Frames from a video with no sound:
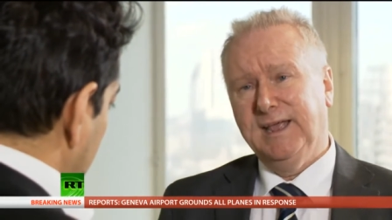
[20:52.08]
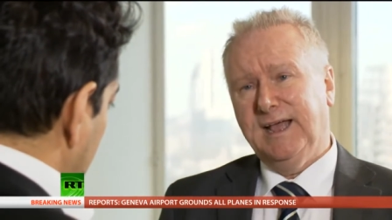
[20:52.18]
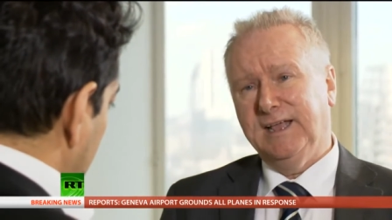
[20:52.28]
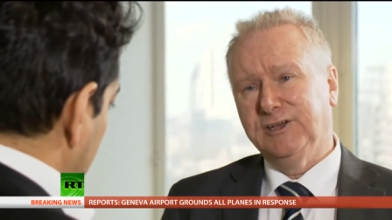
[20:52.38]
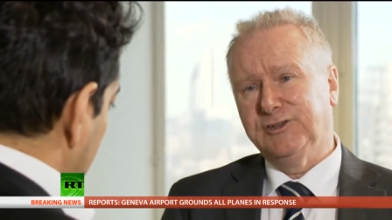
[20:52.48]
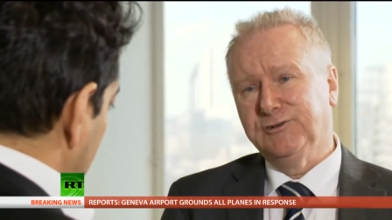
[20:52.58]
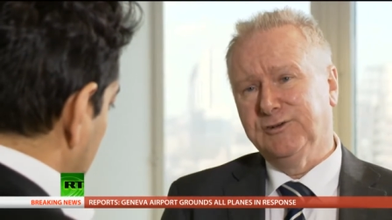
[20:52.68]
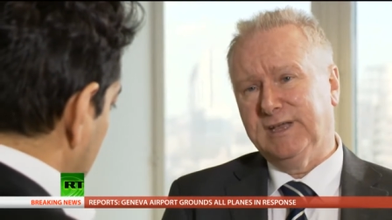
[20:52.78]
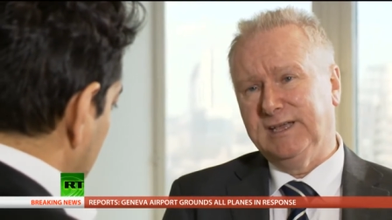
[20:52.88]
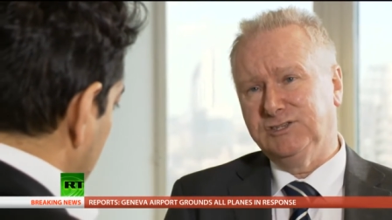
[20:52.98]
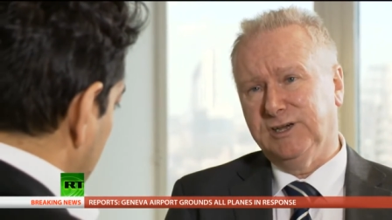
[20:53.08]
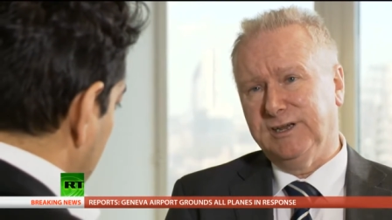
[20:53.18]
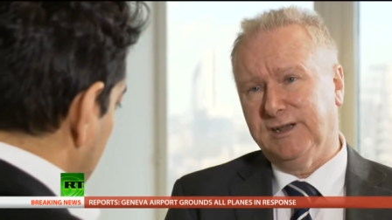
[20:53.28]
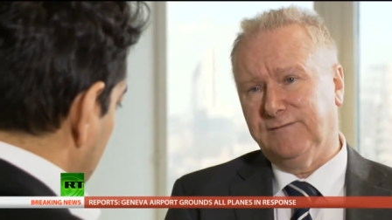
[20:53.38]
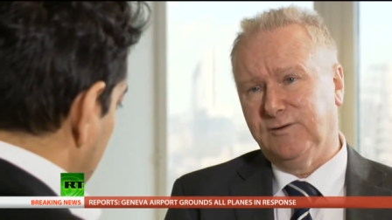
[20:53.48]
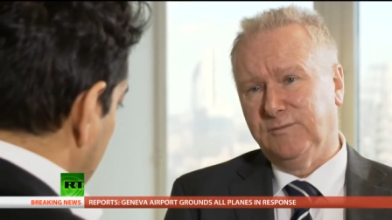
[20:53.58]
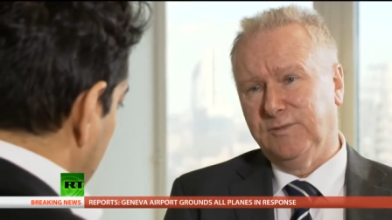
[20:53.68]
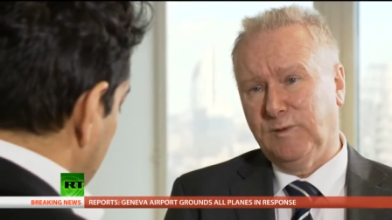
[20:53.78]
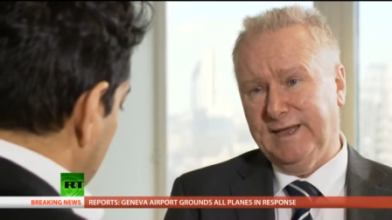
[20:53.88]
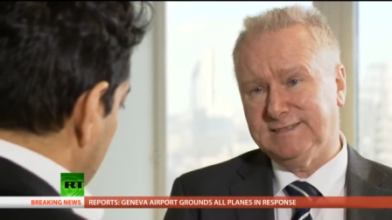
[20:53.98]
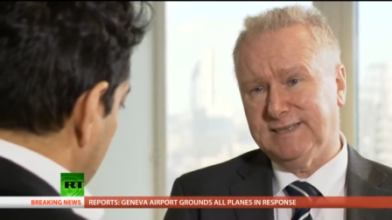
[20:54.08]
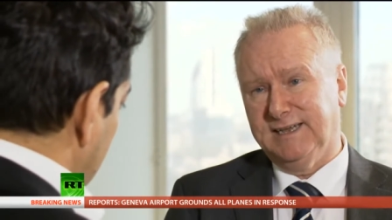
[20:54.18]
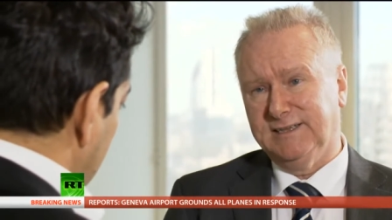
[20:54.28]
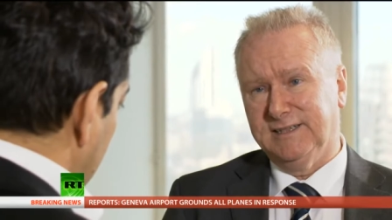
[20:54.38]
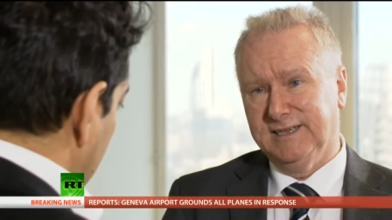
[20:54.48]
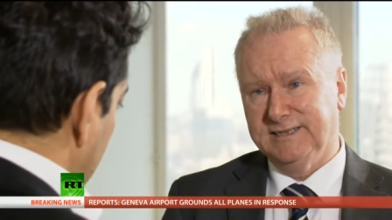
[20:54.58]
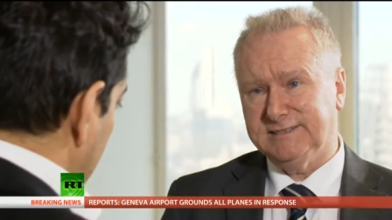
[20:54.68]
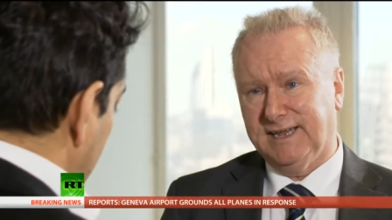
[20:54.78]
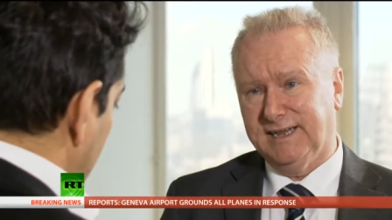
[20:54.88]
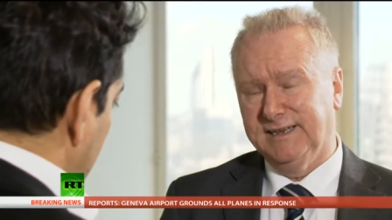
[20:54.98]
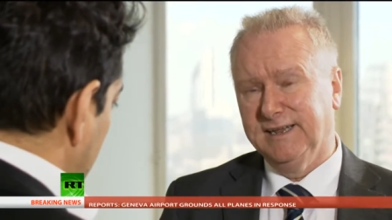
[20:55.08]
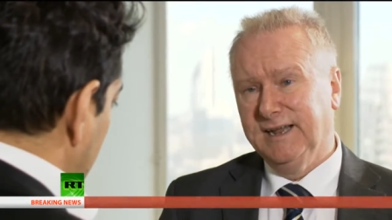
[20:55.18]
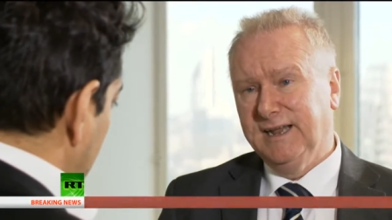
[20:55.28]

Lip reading: and you took a journey from the West End to the East End,